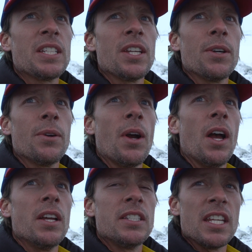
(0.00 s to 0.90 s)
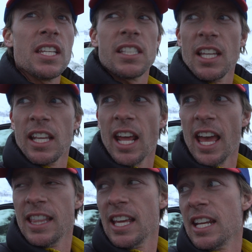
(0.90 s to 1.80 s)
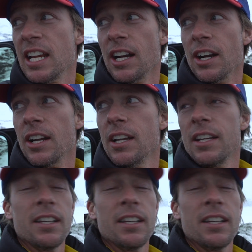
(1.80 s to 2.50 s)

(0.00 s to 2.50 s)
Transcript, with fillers: to decent and then here.